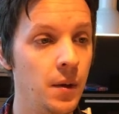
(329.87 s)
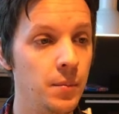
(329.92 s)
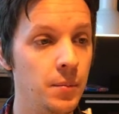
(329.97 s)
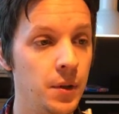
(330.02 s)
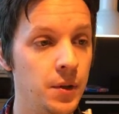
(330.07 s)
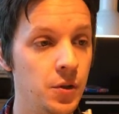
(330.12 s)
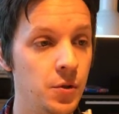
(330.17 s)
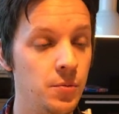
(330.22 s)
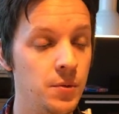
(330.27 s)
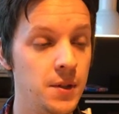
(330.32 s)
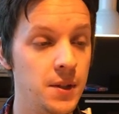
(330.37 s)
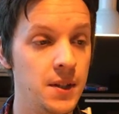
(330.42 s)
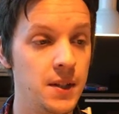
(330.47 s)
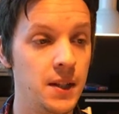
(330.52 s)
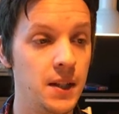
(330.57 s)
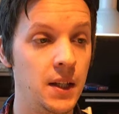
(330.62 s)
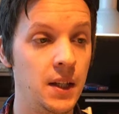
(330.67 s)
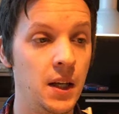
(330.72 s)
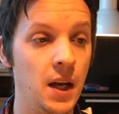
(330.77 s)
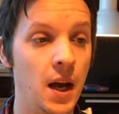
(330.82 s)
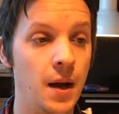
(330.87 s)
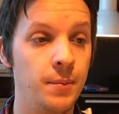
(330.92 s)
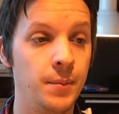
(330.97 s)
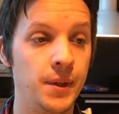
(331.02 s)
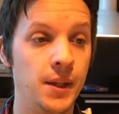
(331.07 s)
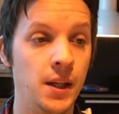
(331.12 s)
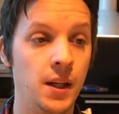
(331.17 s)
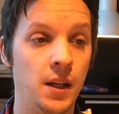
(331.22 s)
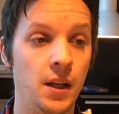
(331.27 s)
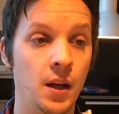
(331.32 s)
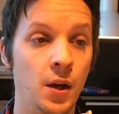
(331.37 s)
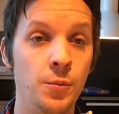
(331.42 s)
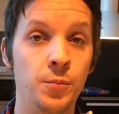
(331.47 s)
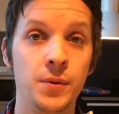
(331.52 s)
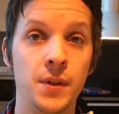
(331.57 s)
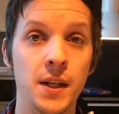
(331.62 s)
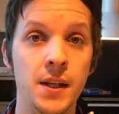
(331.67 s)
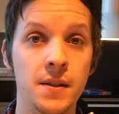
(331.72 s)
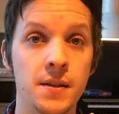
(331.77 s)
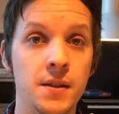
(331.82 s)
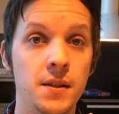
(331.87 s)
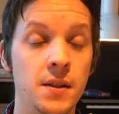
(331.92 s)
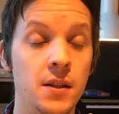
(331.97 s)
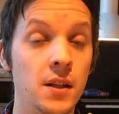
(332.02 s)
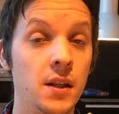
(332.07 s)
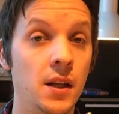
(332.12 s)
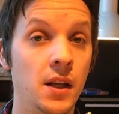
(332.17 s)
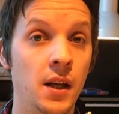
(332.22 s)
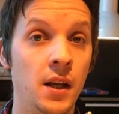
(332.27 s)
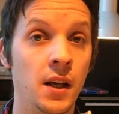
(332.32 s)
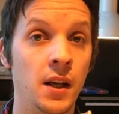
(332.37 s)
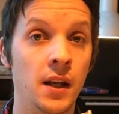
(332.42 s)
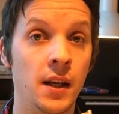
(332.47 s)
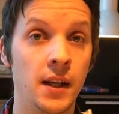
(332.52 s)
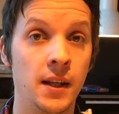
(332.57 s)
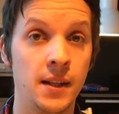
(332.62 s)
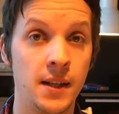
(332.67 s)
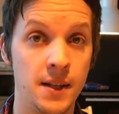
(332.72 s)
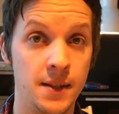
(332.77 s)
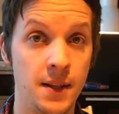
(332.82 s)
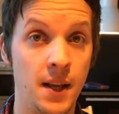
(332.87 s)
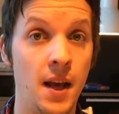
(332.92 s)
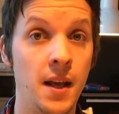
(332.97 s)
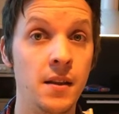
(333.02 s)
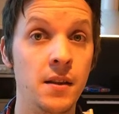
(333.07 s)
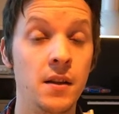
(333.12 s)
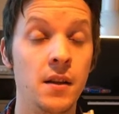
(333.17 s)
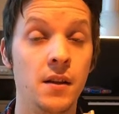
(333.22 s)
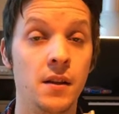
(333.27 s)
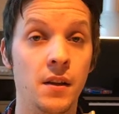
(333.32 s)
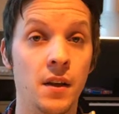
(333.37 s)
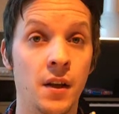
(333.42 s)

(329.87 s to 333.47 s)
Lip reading: But you would see how many updates it has had